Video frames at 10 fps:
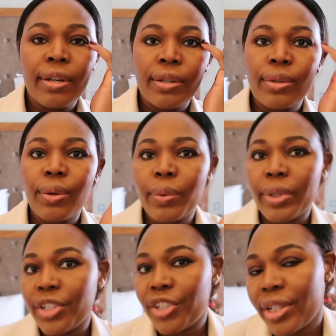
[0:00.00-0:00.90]
so
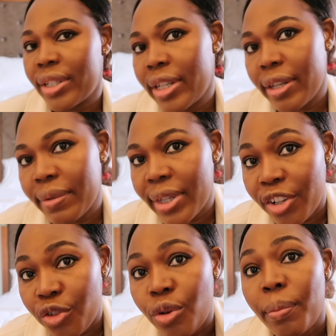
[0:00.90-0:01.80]
it just gives that
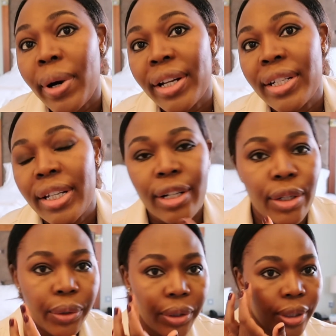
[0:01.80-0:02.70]
dramatic
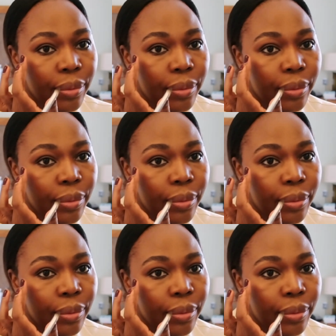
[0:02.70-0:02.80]
look.